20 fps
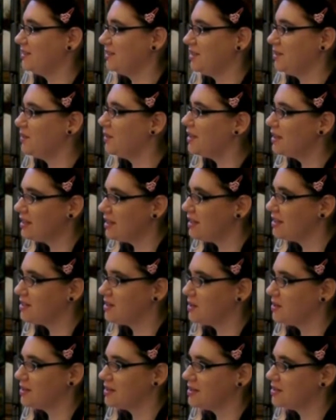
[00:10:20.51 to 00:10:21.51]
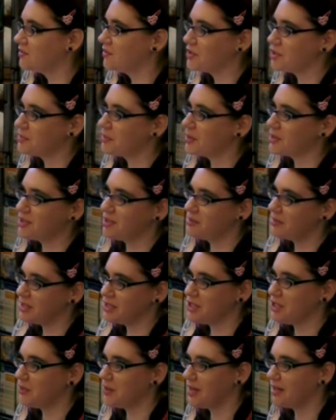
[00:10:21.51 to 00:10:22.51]
You wouldn't think so because it's first person, but
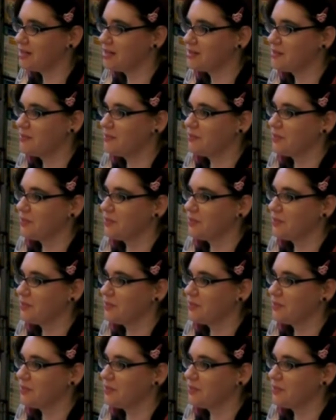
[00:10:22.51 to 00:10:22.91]
she was.